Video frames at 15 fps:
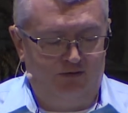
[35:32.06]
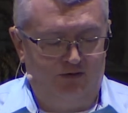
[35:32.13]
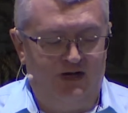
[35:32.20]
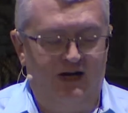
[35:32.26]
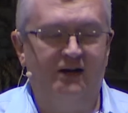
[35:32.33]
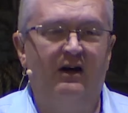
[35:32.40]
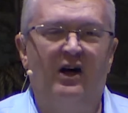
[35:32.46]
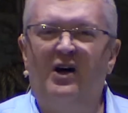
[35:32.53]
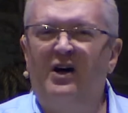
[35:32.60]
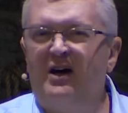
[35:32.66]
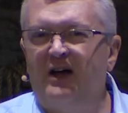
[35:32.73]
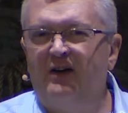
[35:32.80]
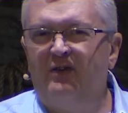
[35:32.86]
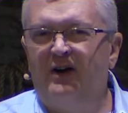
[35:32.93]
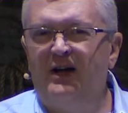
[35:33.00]
Kind of
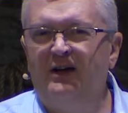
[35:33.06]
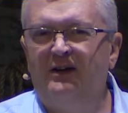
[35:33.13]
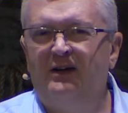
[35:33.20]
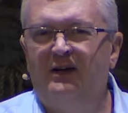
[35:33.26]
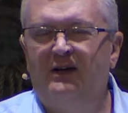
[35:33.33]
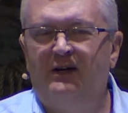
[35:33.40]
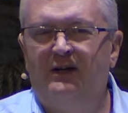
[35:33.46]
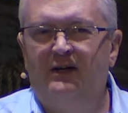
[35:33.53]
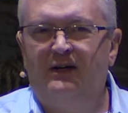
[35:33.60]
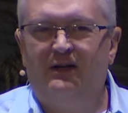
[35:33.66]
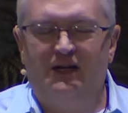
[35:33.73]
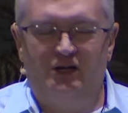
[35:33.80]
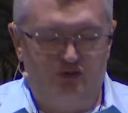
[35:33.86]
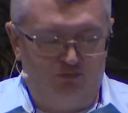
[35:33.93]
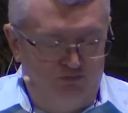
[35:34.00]
odd, right?
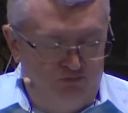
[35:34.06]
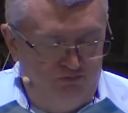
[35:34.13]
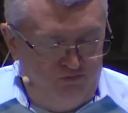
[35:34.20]
These